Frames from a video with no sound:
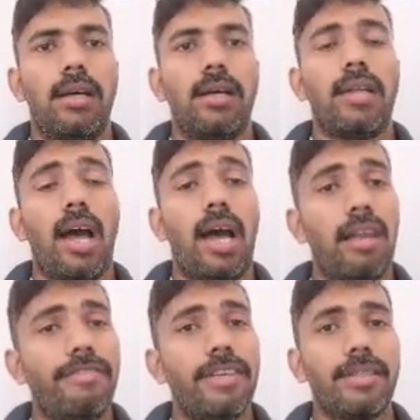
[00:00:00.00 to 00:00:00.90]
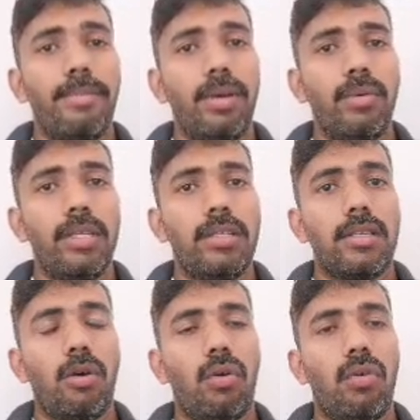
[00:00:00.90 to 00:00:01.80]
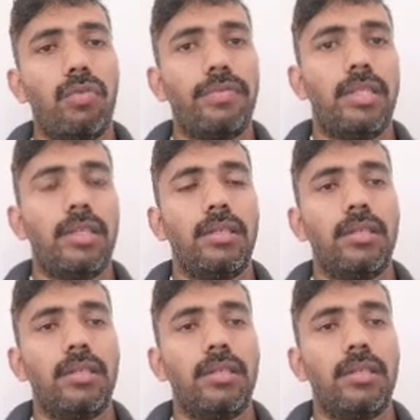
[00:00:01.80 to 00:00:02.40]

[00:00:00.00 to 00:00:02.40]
the alpha subunit of the